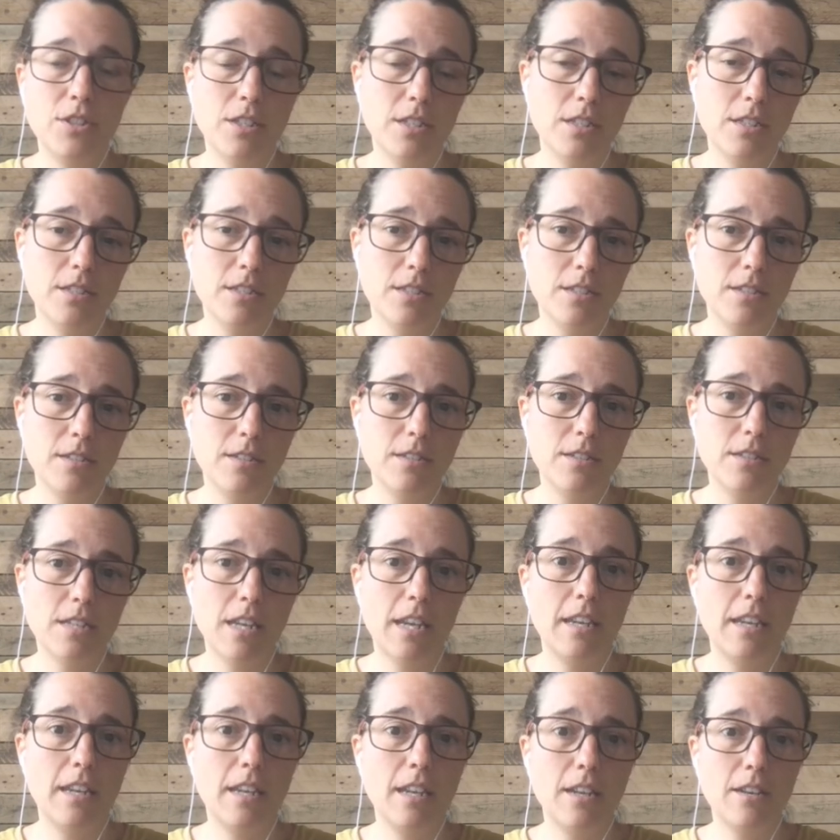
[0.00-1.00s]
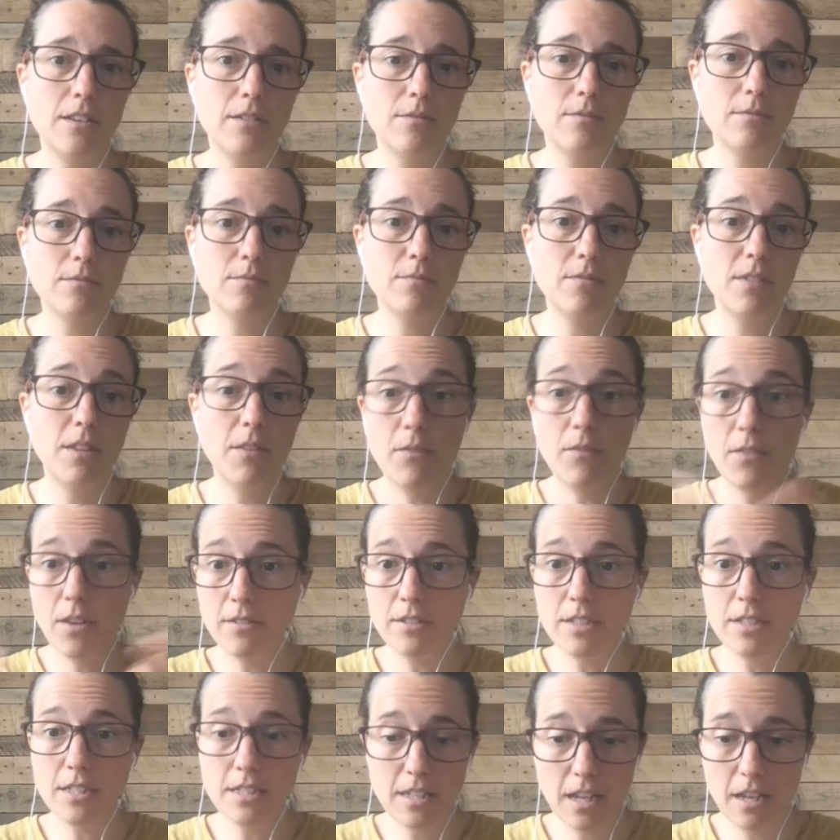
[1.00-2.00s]
just taking the
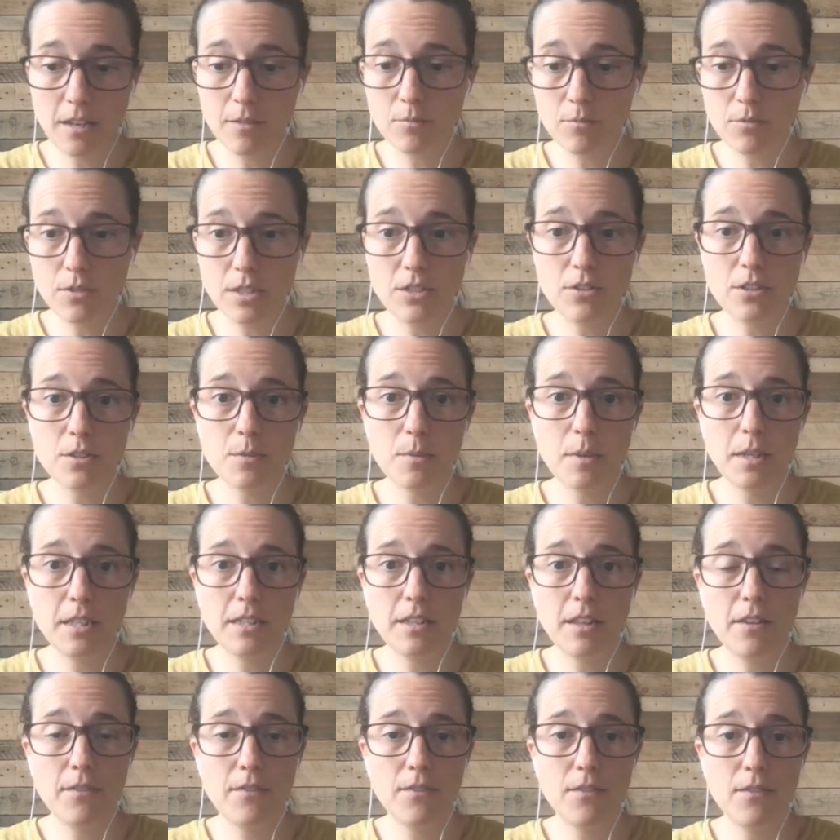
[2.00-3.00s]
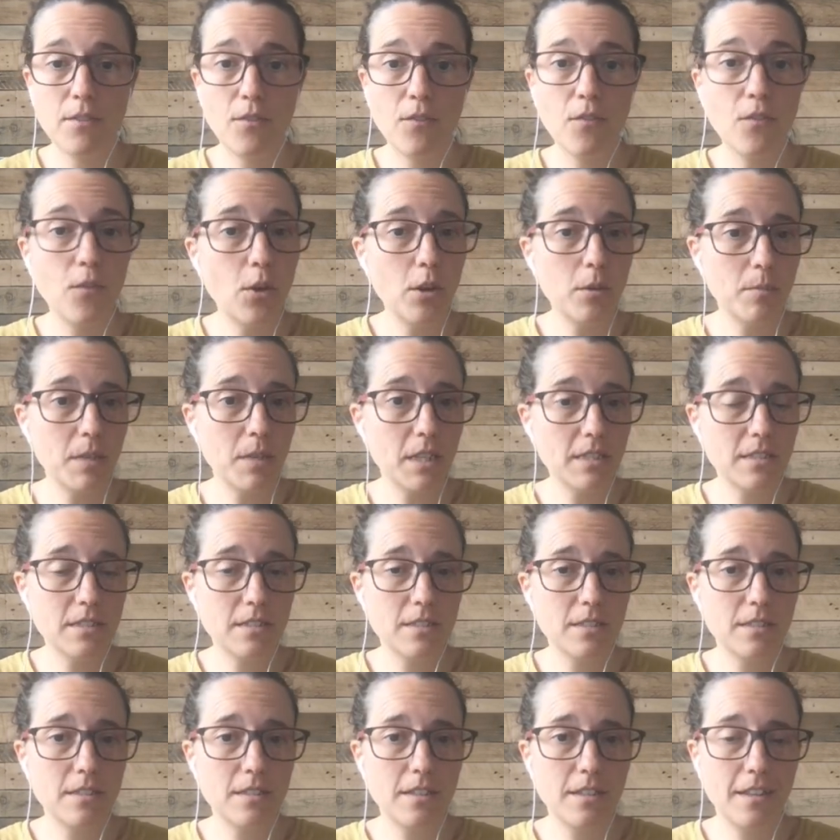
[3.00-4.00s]
very same retrospective
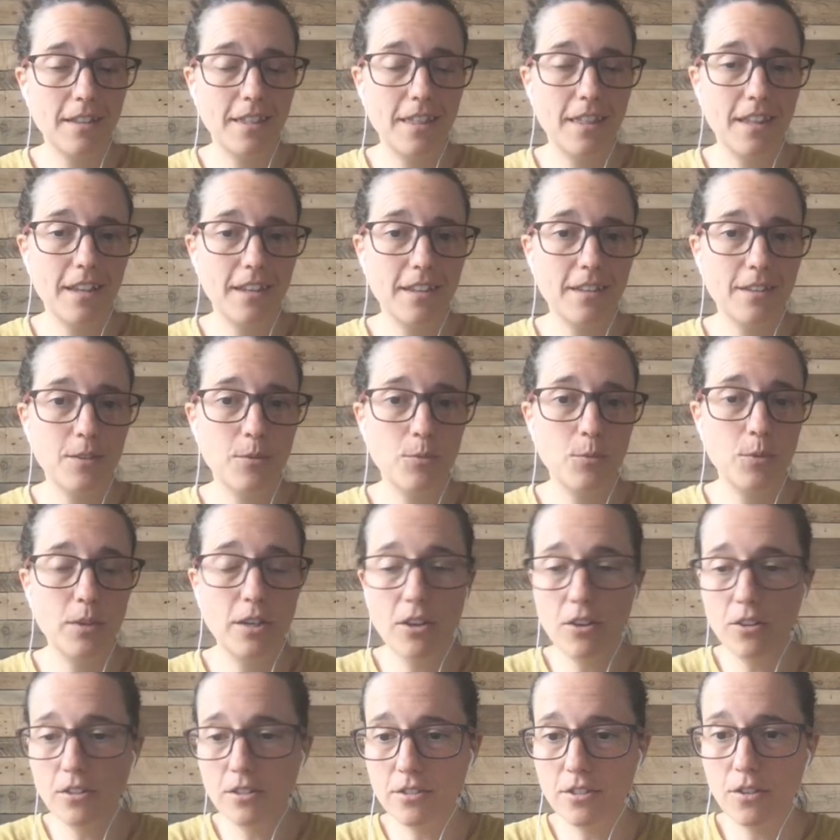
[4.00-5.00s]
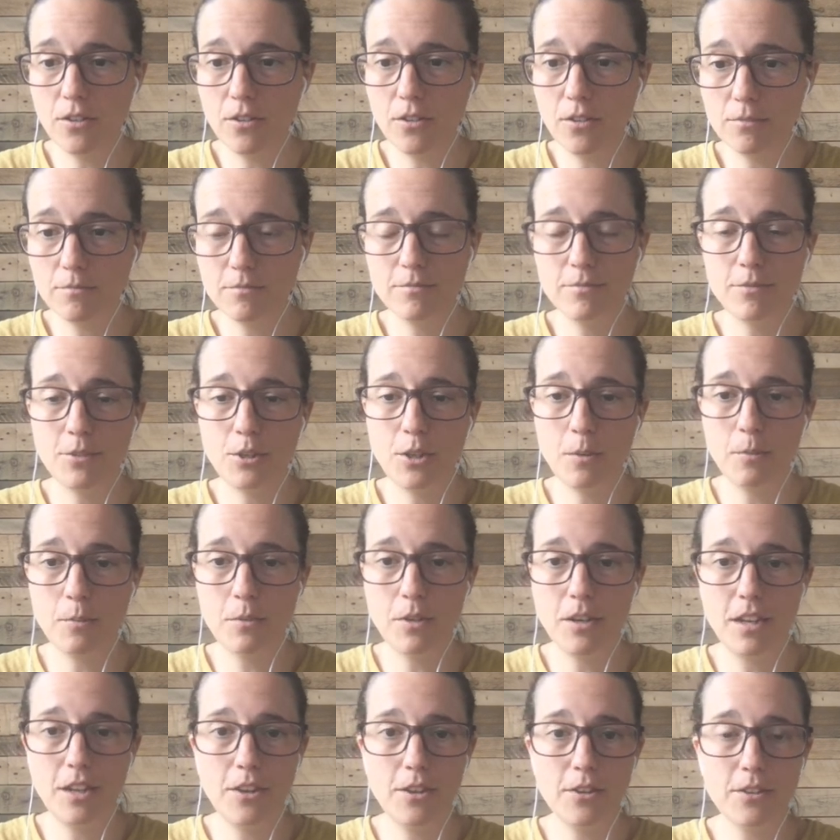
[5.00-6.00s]
formats that we also
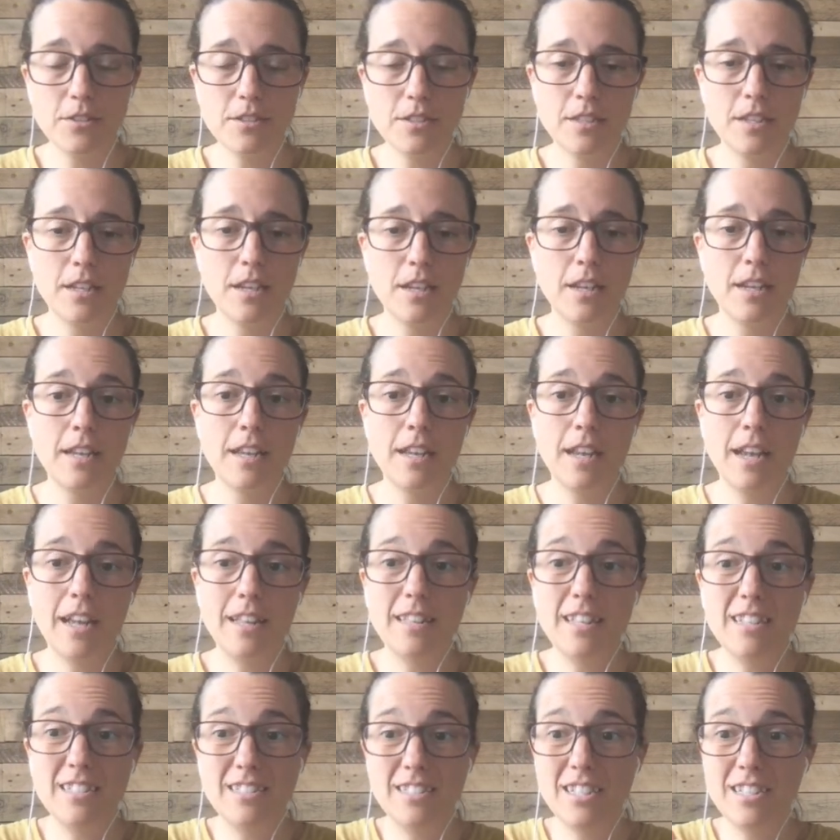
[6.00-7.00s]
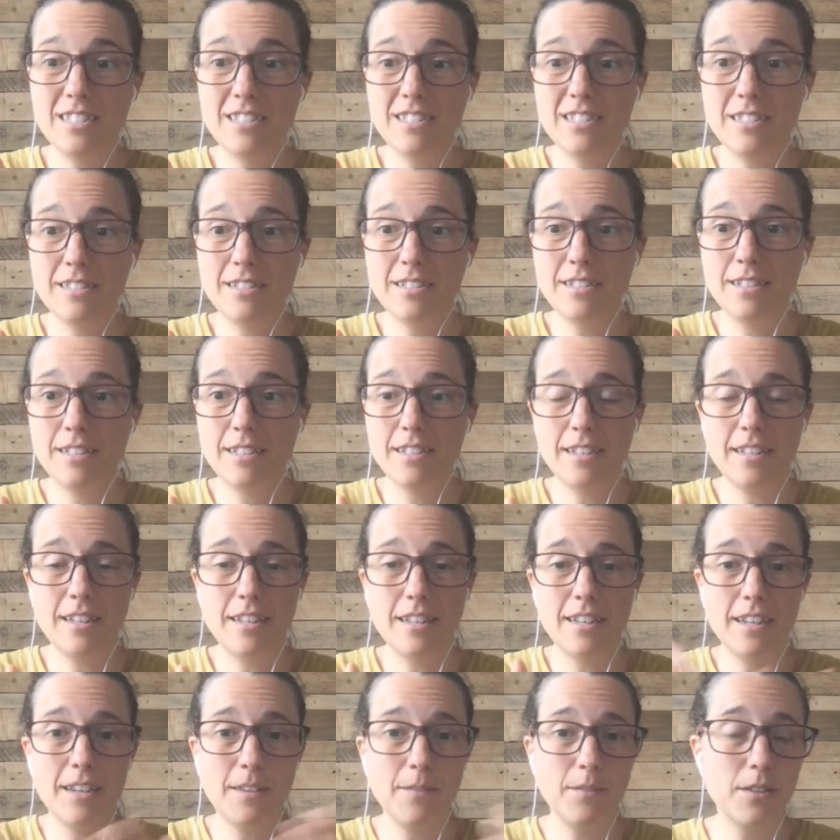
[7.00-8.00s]
commonly use and then just
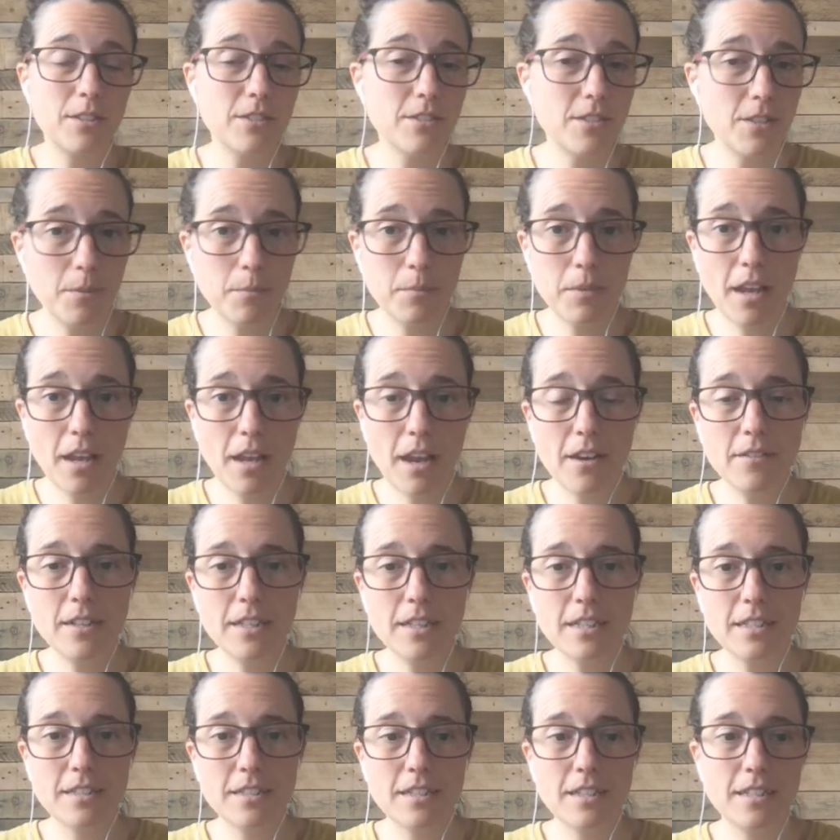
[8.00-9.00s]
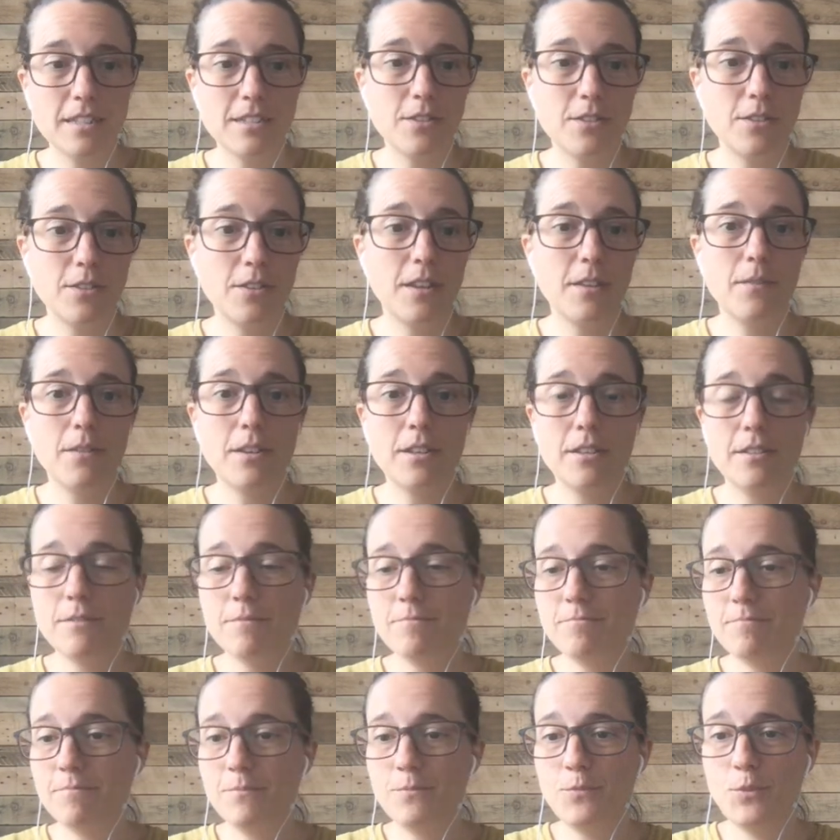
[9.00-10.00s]
give it some character. So giving,
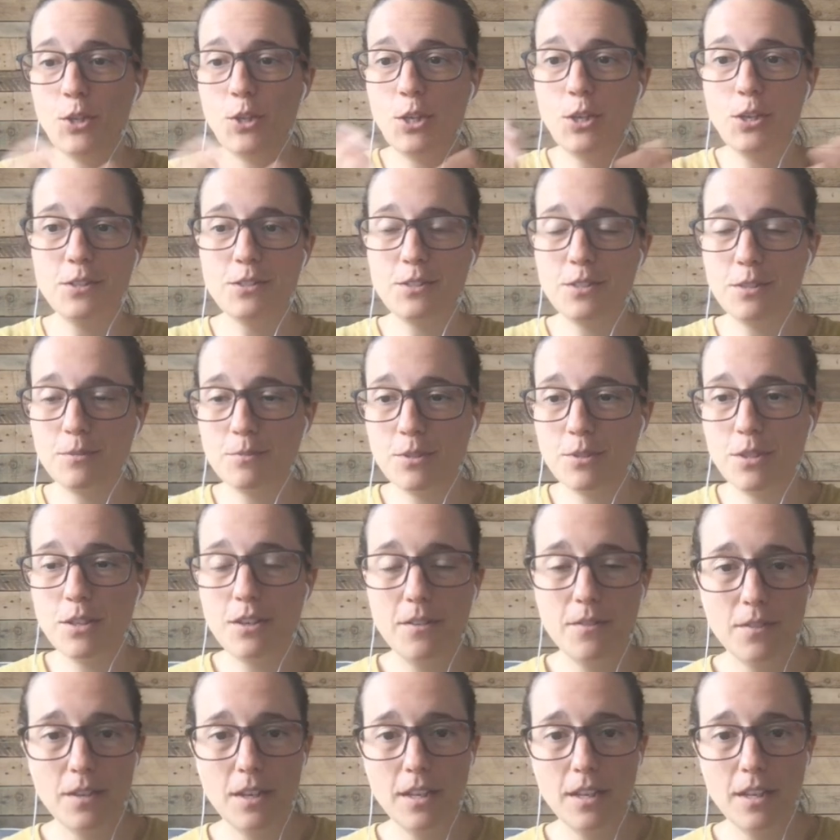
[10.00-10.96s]
some sort